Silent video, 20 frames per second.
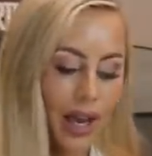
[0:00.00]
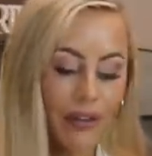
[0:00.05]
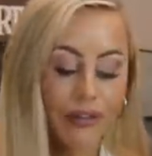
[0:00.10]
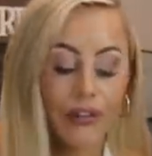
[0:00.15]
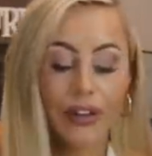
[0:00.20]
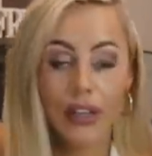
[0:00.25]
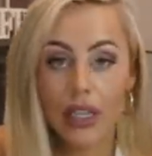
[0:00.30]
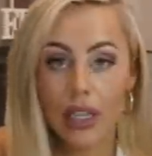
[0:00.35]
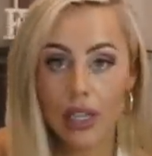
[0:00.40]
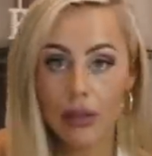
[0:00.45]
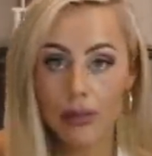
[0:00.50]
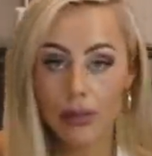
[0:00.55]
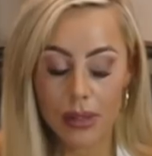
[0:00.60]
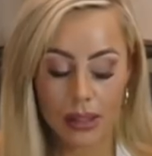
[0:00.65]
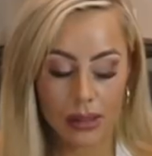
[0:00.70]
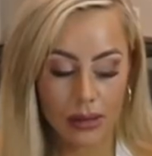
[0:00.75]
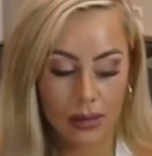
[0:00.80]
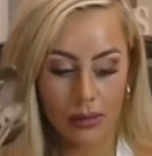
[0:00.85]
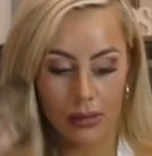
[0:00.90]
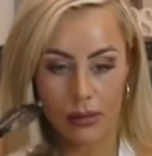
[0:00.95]

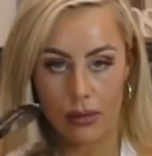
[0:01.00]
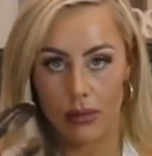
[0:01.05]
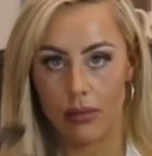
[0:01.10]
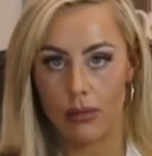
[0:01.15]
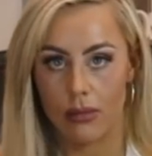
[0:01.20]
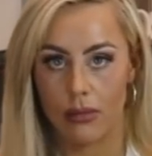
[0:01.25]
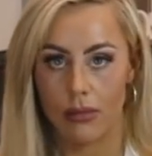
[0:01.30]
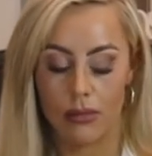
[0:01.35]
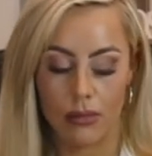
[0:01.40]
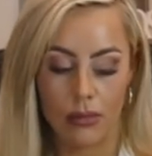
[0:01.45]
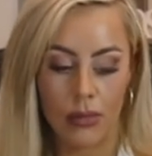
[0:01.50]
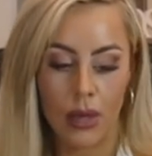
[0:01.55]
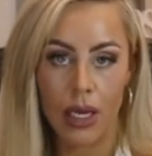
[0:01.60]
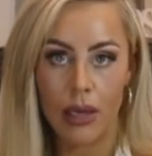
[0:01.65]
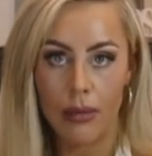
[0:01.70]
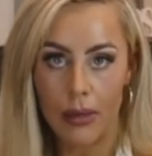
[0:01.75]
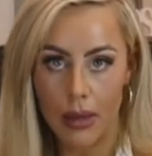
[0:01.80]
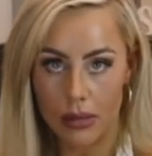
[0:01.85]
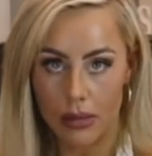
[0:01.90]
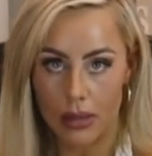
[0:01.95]
Philips, my
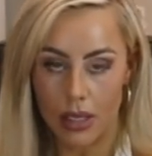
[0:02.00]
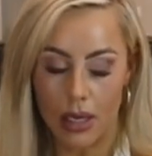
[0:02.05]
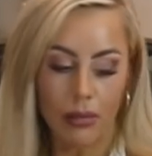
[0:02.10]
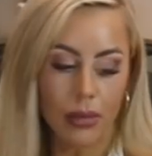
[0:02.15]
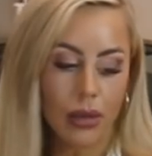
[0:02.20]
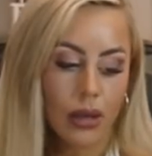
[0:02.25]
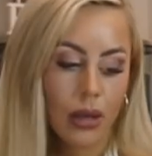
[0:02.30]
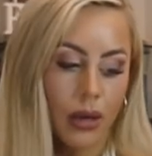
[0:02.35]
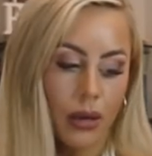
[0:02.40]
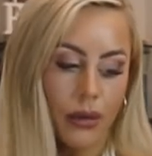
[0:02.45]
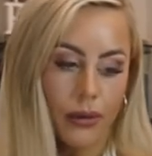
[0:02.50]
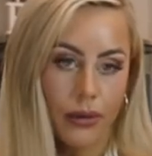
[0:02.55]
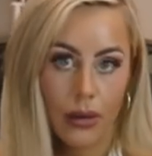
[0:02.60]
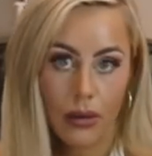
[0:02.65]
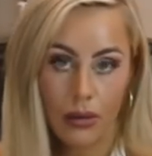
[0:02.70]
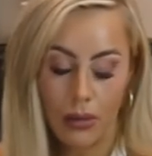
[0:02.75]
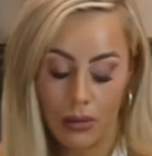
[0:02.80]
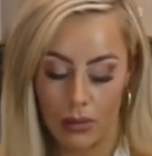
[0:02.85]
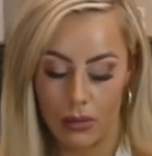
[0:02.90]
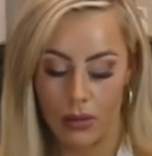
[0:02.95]
email's down below if
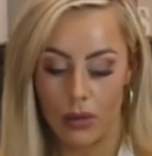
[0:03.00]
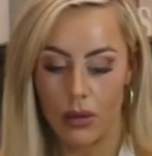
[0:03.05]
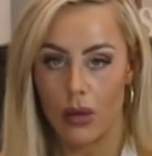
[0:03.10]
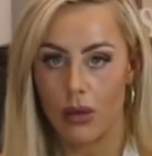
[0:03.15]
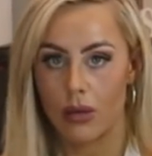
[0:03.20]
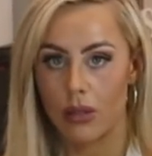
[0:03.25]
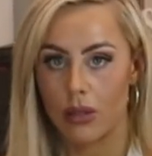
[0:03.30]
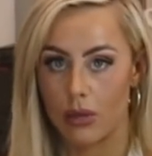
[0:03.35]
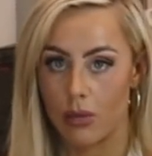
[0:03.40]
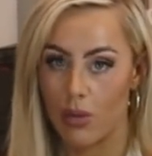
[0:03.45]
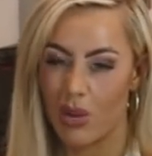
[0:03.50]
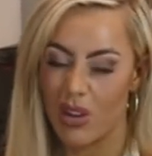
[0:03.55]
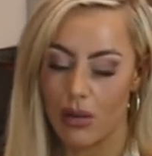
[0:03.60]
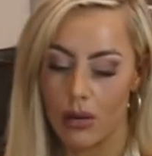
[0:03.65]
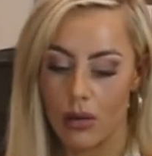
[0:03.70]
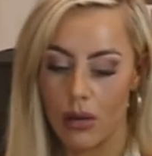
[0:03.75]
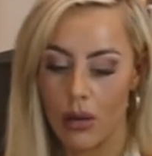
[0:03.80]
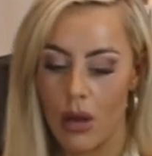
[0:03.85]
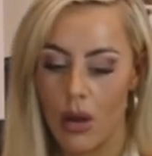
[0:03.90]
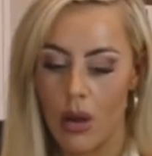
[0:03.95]
you know, just
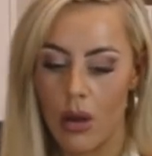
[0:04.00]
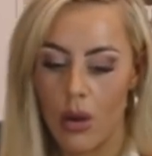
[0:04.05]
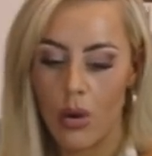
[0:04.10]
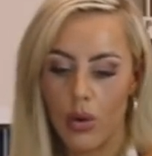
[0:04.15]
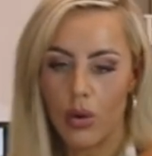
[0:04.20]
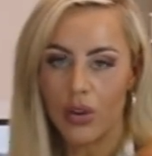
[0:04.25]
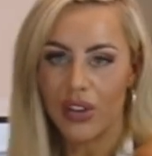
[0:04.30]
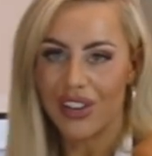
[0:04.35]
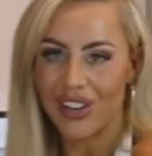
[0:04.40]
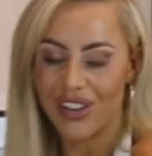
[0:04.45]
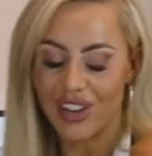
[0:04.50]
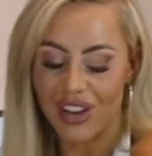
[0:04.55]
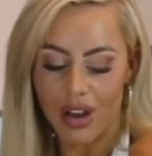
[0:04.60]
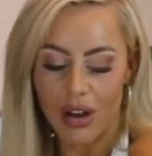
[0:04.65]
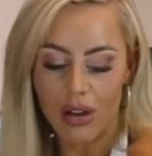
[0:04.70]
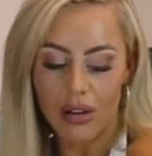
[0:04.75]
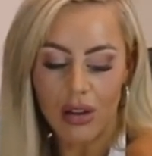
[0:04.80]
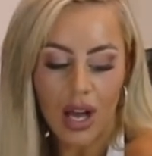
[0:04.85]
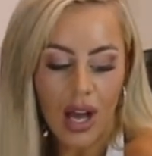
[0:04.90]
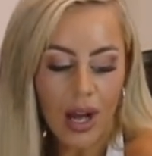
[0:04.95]
wanna hook your
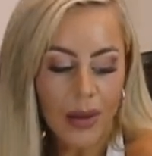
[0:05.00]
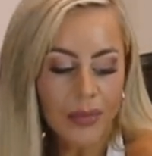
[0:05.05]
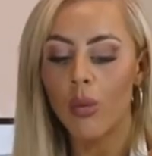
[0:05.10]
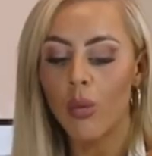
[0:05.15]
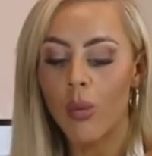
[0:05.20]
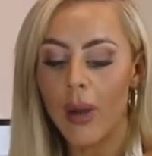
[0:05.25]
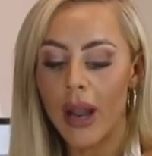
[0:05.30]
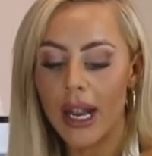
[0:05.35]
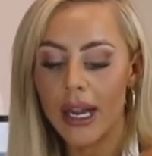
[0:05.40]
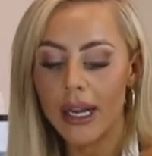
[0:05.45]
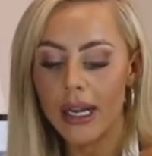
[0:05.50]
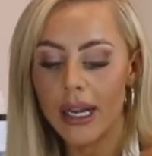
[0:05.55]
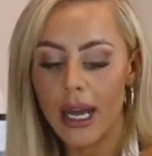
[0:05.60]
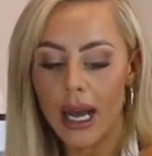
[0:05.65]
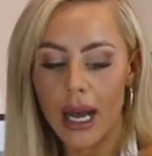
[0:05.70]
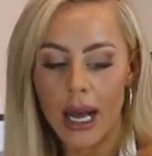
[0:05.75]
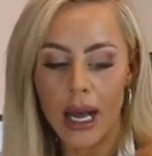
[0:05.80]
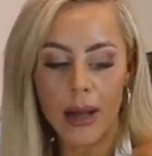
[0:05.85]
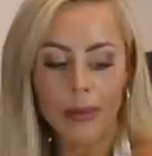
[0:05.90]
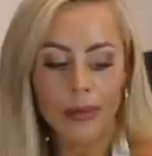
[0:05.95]
girl up.
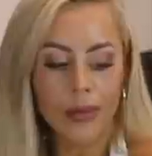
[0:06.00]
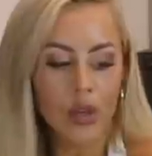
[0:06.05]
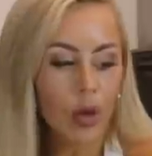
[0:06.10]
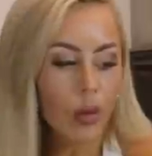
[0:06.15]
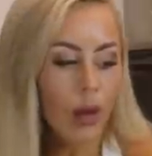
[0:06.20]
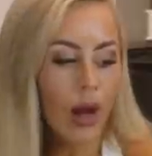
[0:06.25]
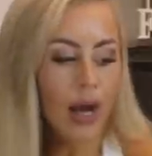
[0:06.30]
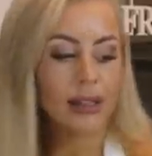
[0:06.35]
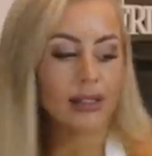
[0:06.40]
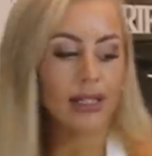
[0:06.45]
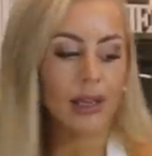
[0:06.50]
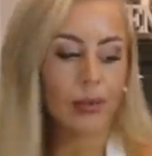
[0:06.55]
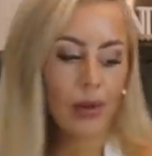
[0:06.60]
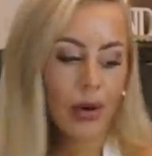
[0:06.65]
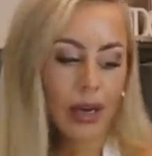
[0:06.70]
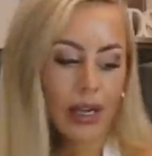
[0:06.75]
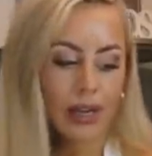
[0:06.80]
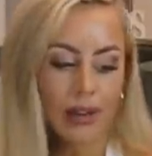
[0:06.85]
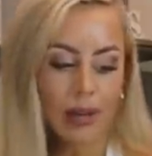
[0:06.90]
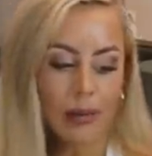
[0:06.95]
When you are
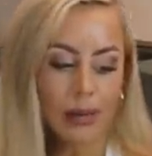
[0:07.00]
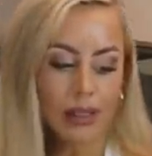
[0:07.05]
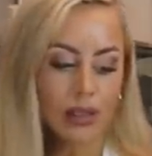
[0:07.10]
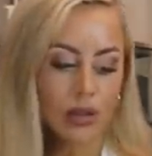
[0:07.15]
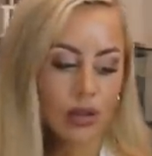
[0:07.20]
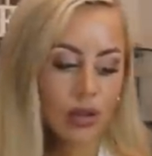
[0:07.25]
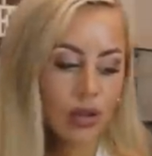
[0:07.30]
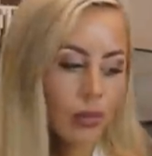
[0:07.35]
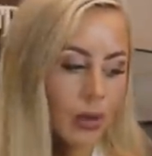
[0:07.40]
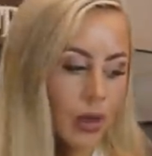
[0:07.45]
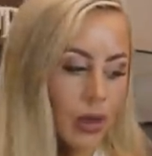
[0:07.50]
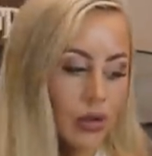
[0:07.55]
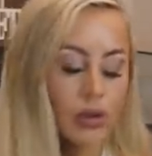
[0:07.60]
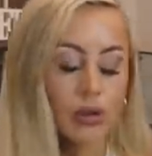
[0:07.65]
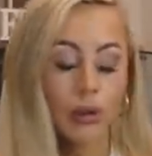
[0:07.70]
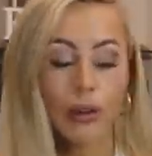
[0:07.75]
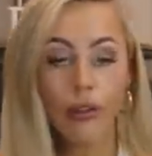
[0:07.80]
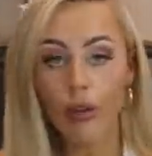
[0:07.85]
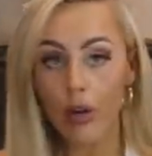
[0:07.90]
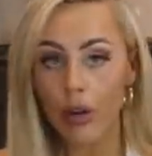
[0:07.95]
separating them into two
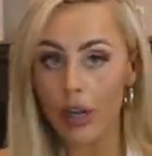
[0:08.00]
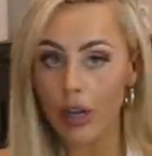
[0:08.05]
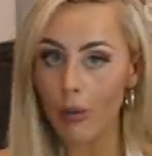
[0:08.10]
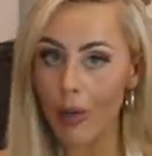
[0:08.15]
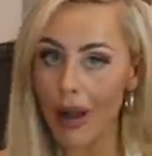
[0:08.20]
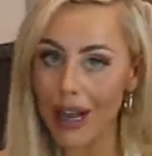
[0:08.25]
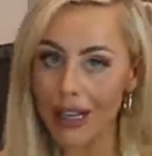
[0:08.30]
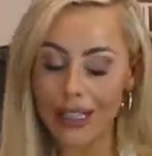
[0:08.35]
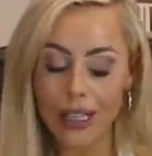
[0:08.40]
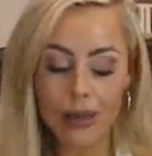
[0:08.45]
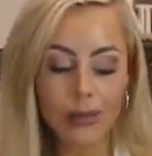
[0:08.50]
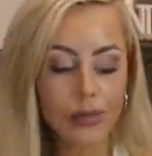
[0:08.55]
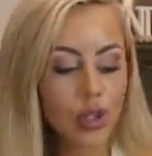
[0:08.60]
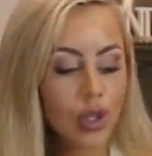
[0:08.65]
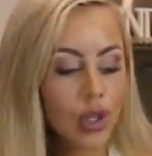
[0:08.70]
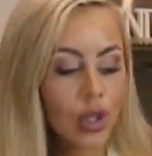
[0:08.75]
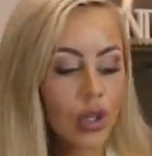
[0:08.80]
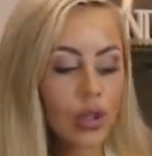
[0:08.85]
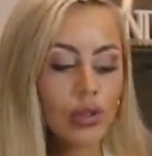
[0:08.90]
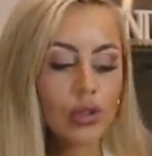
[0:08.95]
meals, we've already weighed them, so
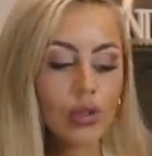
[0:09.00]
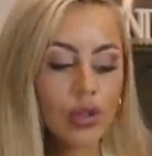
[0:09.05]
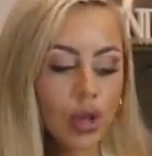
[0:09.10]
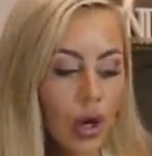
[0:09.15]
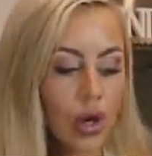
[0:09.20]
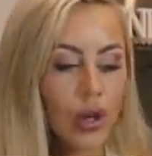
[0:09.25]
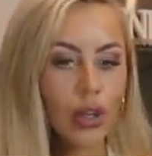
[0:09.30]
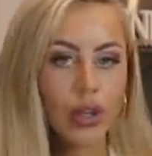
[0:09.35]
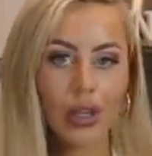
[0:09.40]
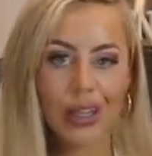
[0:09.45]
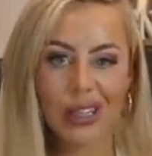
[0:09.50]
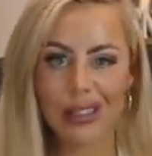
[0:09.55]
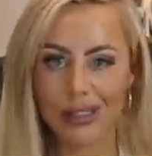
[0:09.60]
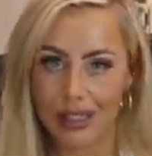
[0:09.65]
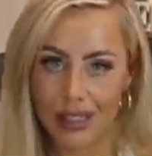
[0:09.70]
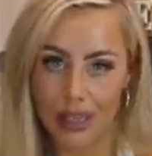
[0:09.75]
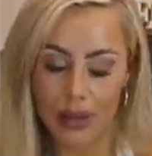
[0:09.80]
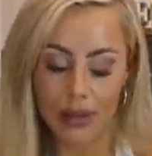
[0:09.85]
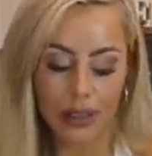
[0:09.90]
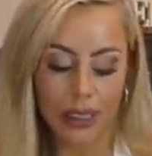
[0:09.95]
you don't
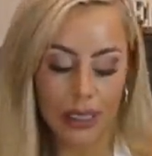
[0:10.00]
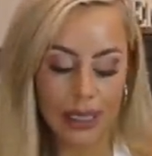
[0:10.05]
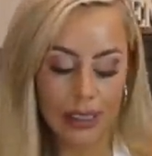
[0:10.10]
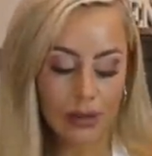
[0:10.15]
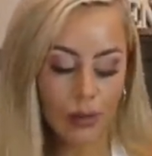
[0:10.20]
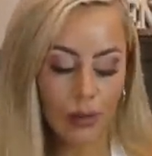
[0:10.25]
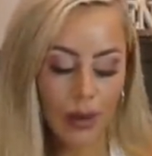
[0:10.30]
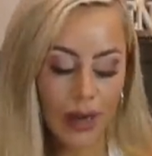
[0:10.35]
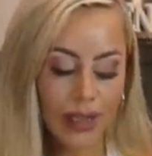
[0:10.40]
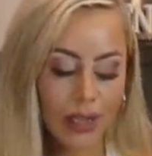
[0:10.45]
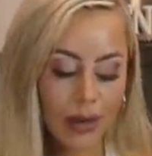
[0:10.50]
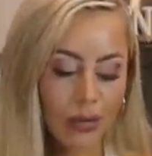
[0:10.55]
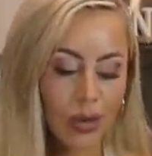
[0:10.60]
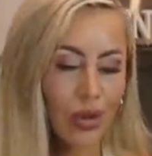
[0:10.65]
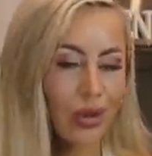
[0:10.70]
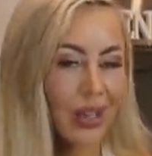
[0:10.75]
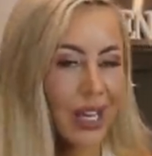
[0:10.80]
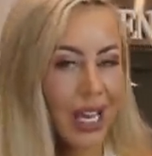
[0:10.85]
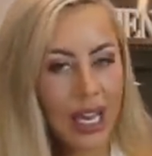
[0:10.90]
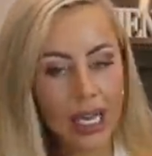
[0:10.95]
necessarily need to weigh them.
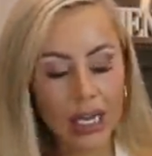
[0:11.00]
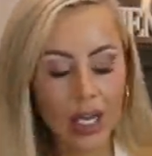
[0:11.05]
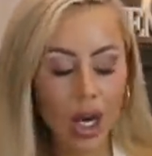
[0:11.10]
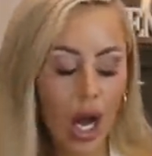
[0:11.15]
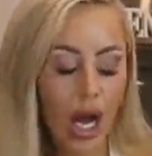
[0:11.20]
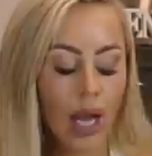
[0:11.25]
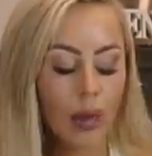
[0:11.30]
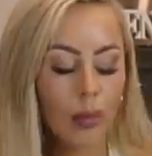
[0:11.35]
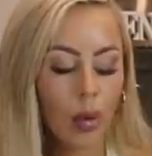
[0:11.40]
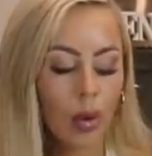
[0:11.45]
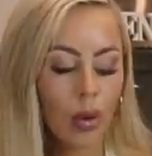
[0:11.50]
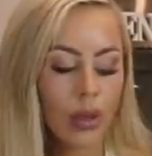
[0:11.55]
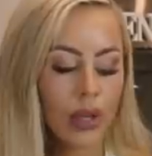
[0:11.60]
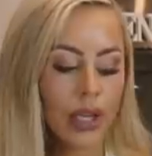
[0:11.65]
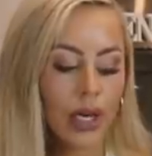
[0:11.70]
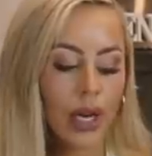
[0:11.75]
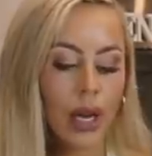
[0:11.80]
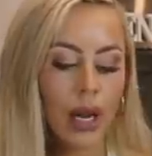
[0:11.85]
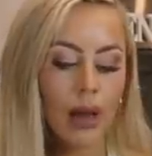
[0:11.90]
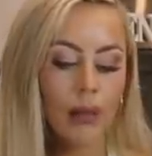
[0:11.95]
You can eyeball
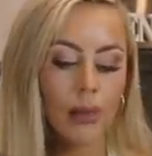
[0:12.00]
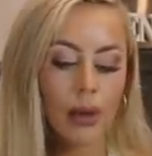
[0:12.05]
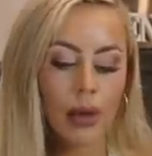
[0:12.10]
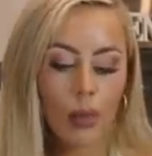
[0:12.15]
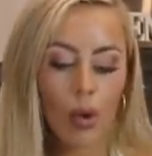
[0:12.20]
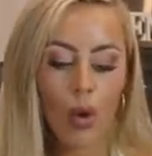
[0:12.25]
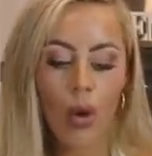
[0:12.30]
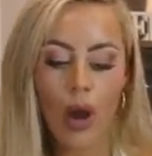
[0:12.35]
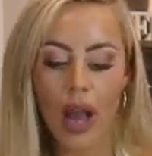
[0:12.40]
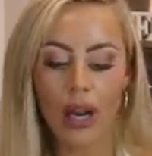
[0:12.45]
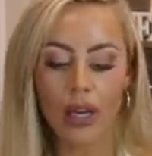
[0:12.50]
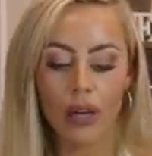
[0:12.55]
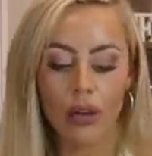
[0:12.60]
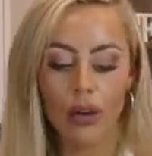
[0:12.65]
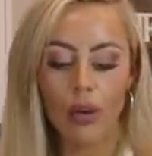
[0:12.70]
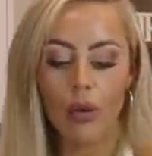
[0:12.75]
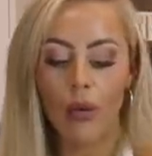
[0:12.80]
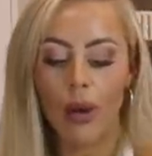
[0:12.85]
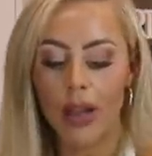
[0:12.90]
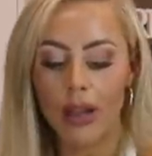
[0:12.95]
it, but a more
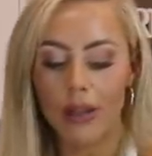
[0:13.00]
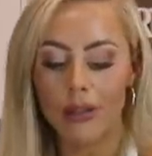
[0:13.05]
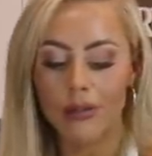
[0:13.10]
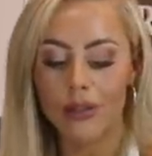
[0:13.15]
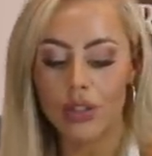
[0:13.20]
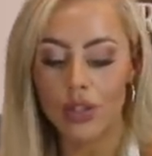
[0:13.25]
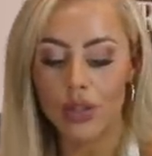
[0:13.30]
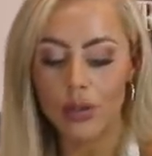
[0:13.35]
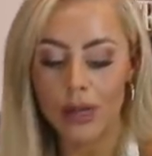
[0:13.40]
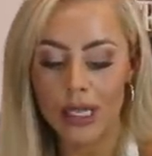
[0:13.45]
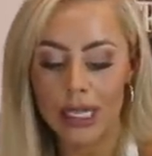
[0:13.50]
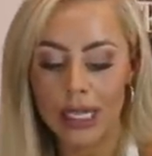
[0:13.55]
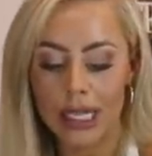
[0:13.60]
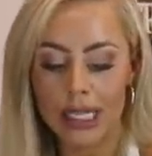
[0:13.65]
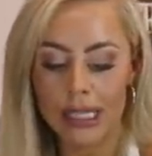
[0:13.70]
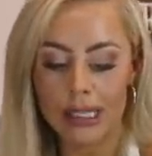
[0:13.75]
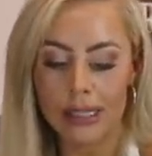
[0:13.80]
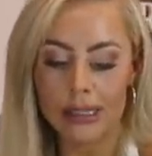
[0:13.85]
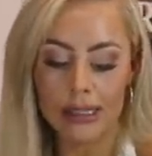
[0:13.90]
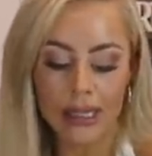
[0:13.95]
accurate way of doing
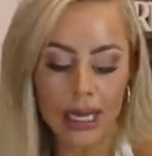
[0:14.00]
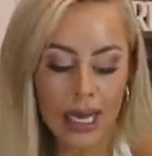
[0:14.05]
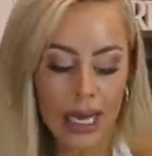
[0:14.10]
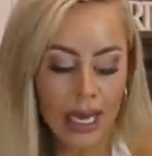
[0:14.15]
this